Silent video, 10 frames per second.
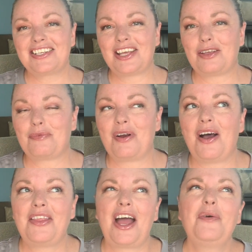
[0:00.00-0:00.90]
to get the
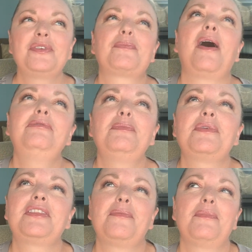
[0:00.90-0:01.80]
bra that I was
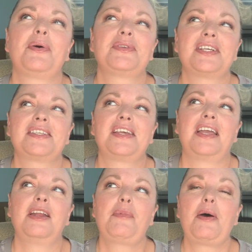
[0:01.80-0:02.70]
probably the most
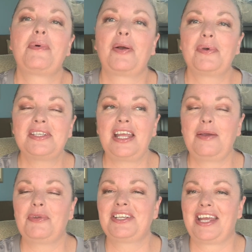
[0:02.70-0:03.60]
excited about, but I wasn't
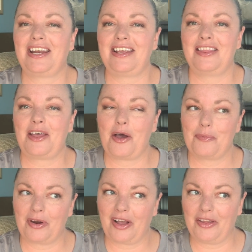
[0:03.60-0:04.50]
able to get it in the
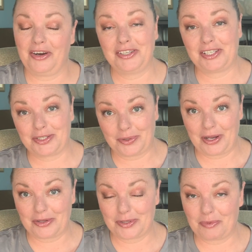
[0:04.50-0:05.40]
umber color because it sold
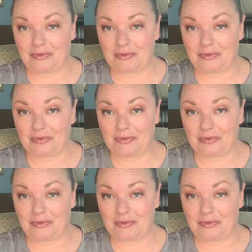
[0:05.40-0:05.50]
out super